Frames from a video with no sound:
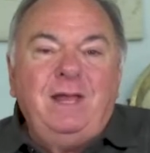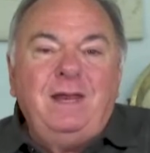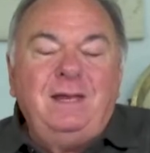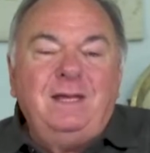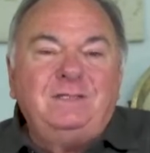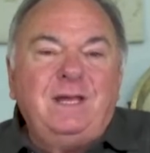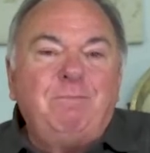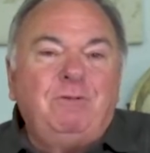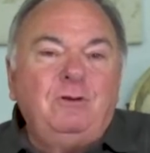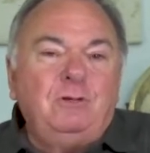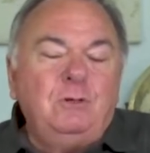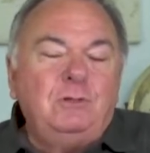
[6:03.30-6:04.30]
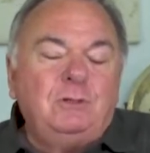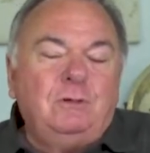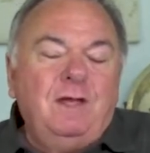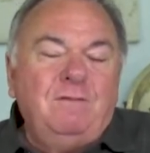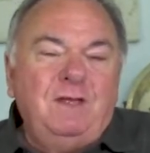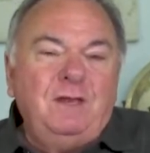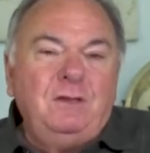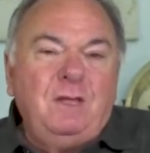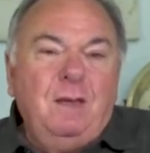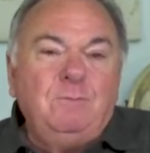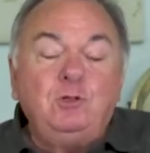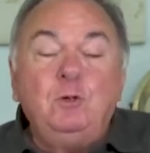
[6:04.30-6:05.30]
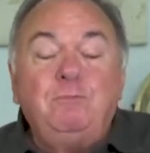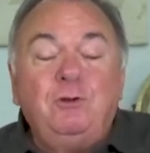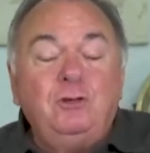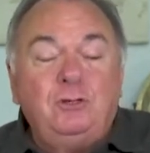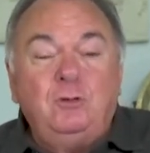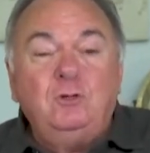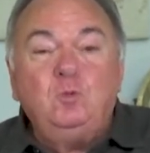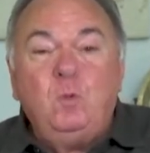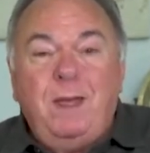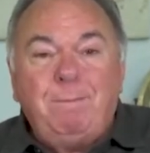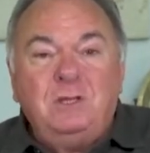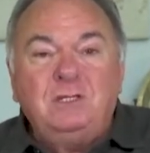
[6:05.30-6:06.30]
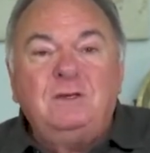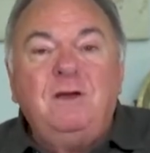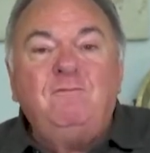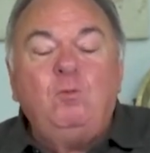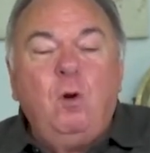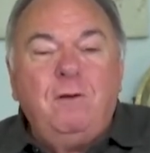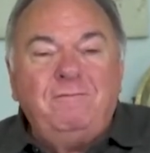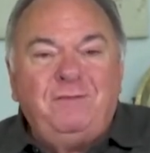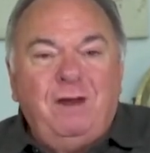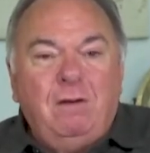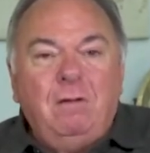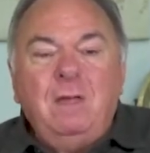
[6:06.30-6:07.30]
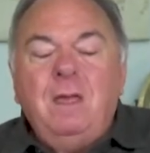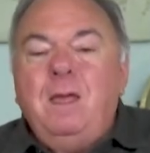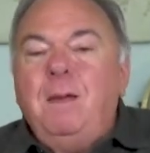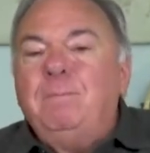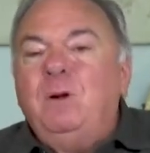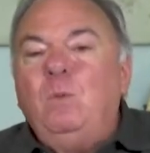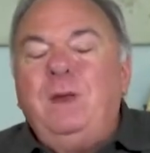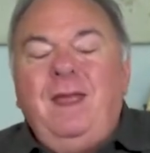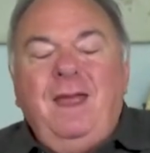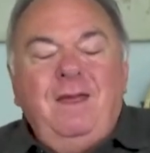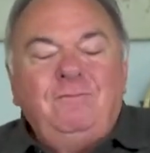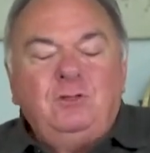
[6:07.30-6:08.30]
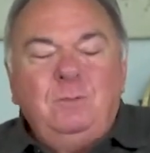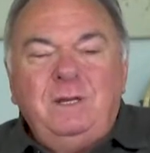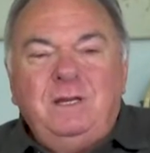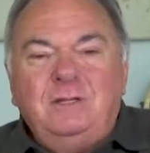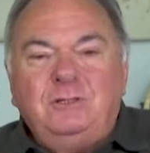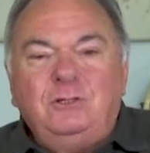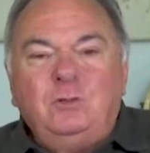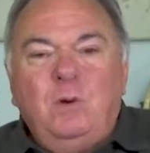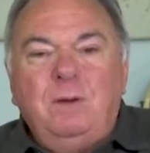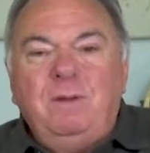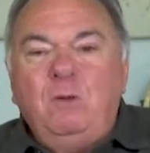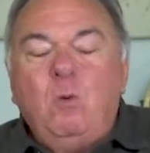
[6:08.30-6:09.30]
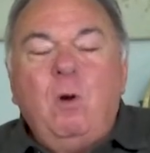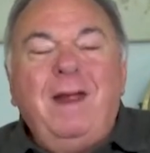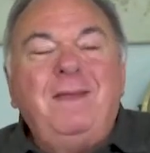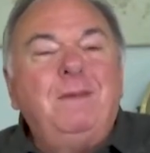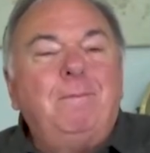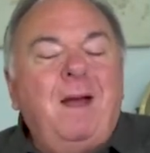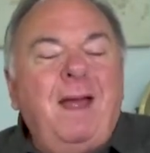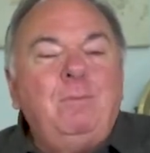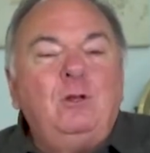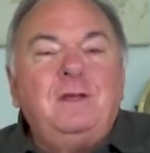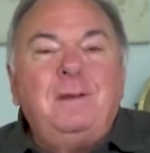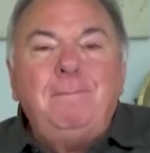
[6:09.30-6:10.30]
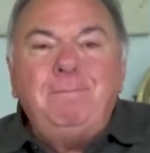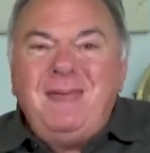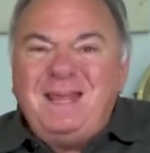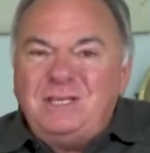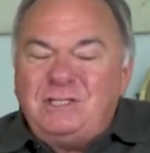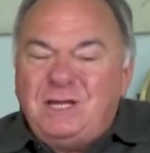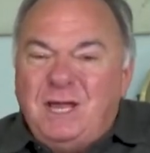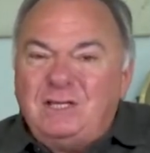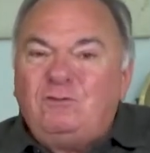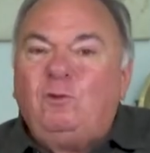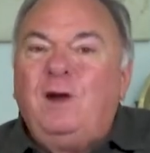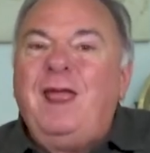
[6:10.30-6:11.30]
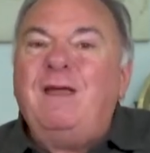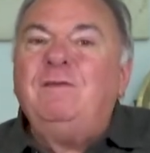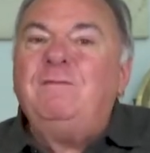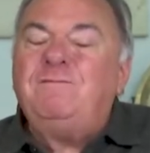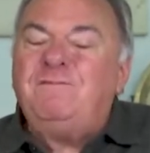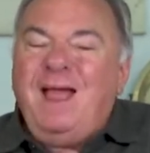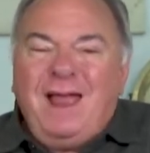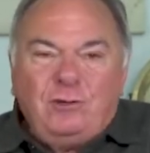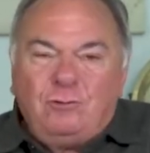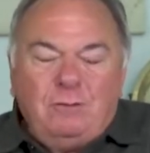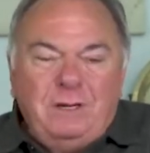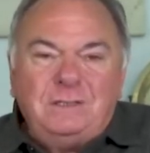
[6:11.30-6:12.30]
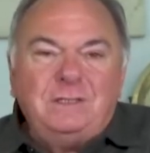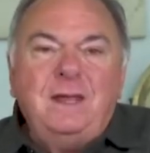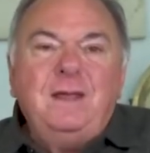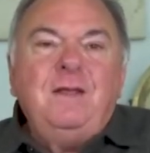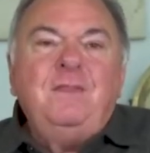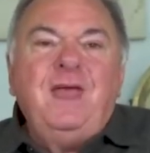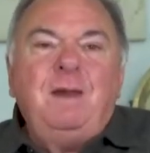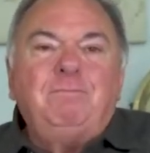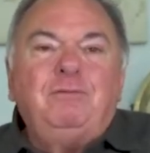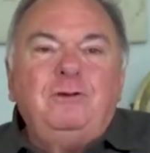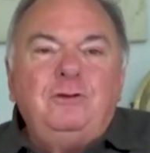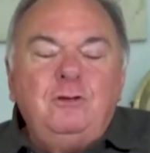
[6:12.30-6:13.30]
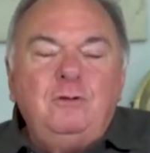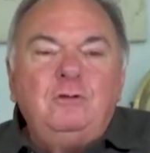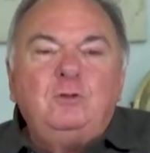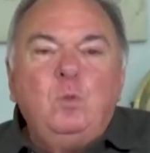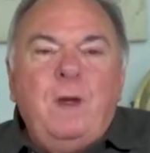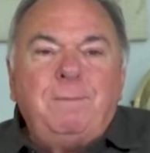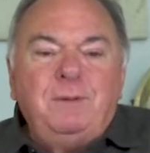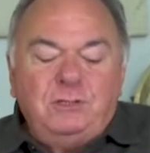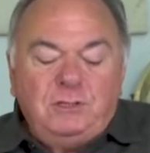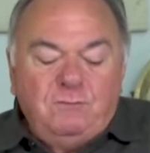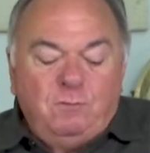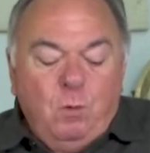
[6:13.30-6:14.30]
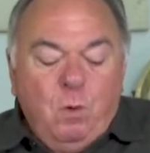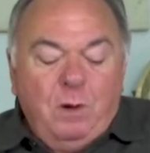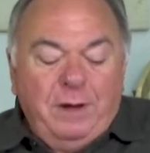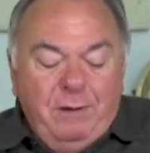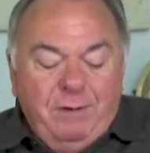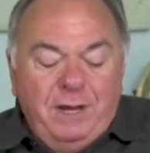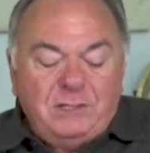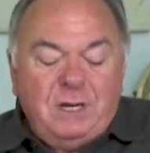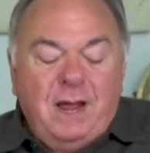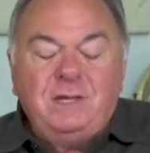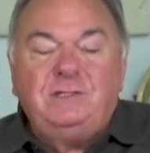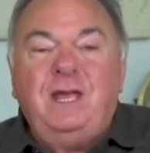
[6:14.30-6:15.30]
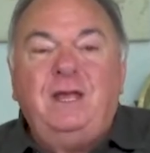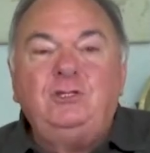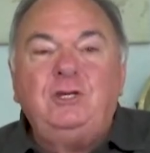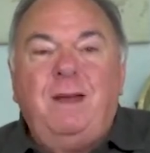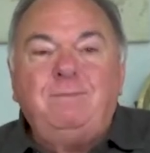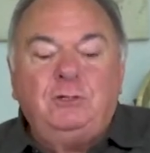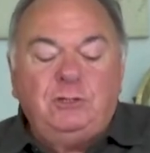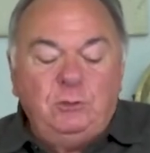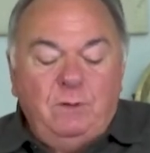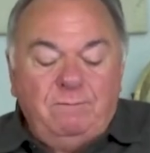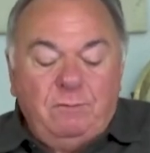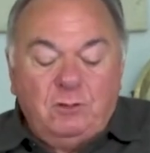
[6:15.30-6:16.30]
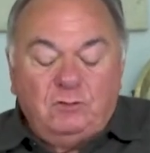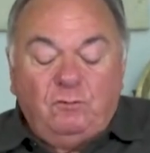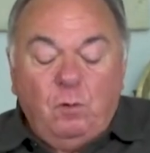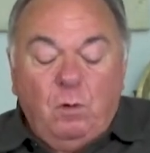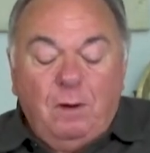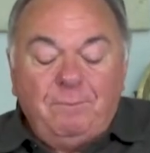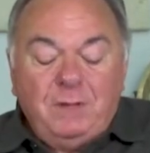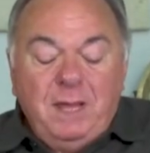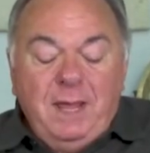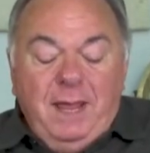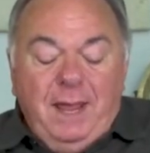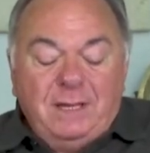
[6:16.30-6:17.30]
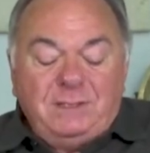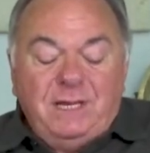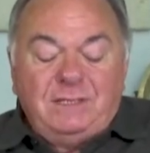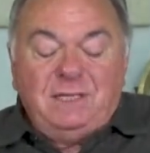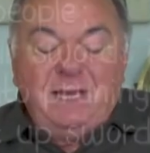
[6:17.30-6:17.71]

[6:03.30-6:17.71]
it is a producer of income to produce weapons of warfare. But we have to because there's going to be war. And the Bible commends us for having factories that produce weapons of war. Here it is in Isaiah chapter 2 and verse 4. It says,